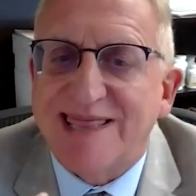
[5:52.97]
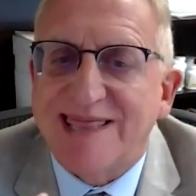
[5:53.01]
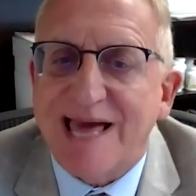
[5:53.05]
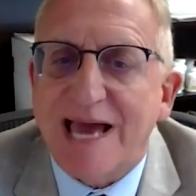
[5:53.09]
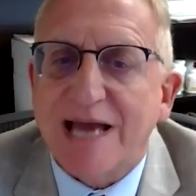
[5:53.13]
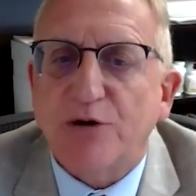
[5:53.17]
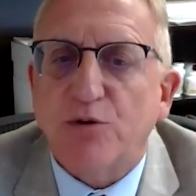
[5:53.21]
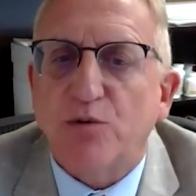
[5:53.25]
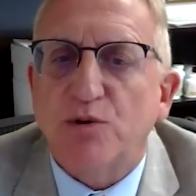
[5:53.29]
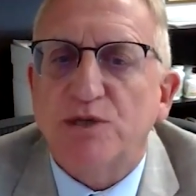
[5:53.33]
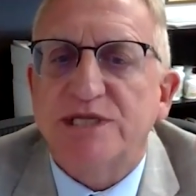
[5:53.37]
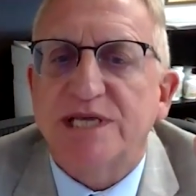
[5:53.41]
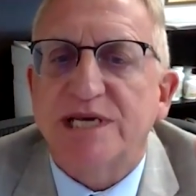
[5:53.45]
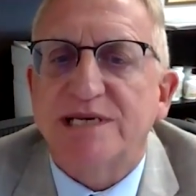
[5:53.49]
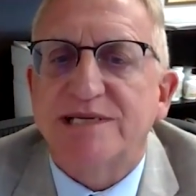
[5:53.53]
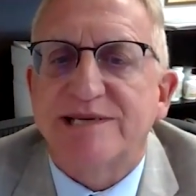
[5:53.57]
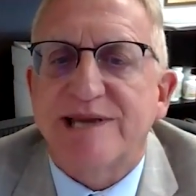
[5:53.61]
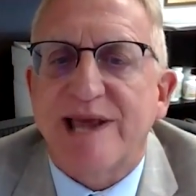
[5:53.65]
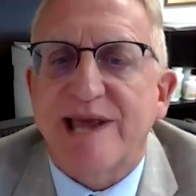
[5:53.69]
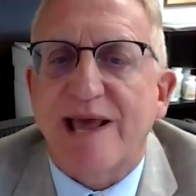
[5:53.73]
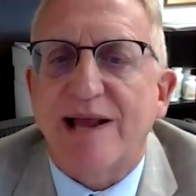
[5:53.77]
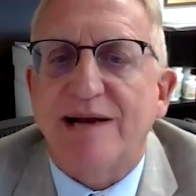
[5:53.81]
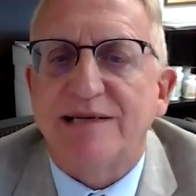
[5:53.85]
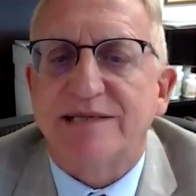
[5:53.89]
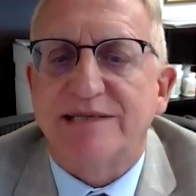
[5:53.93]
That was a
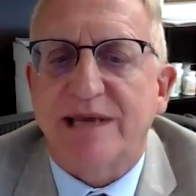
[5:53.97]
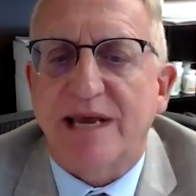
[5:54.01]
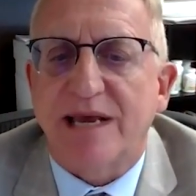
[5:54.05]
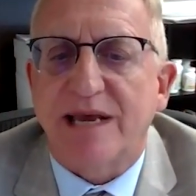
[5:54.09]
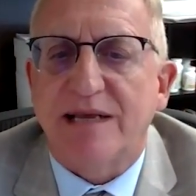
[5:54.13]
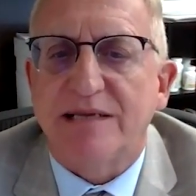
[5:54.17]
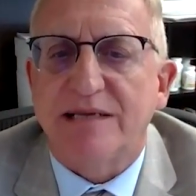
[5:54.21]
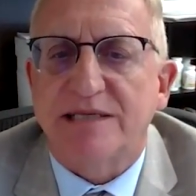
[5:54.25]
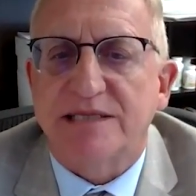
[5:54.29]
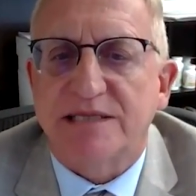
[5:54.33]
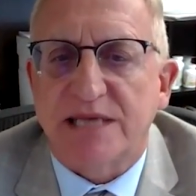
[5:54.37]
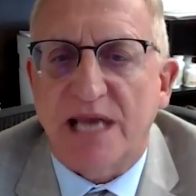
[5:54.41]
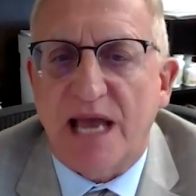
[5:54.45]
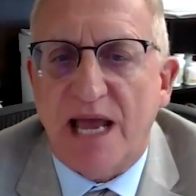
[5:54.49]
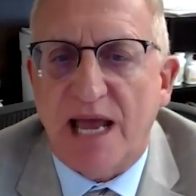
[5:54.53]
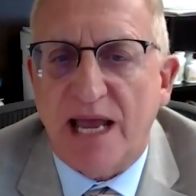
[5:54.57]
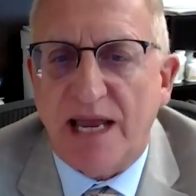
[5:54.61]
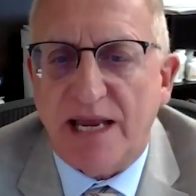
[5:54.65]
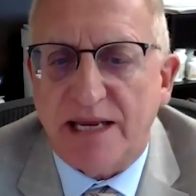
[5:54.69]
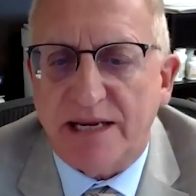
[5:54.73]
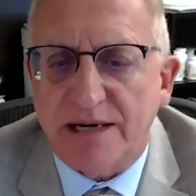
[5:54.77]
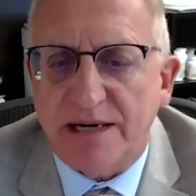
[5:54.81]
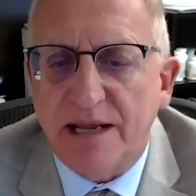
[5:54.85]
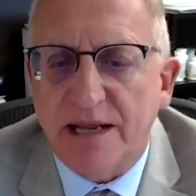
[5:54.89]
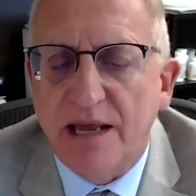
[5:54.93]
telltale
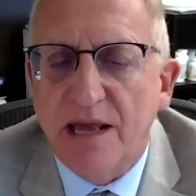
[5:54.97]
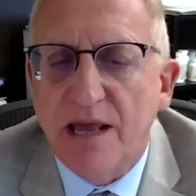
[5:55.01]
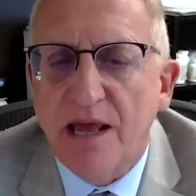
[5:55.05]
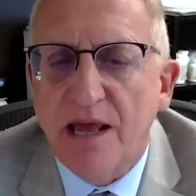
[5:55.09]
sign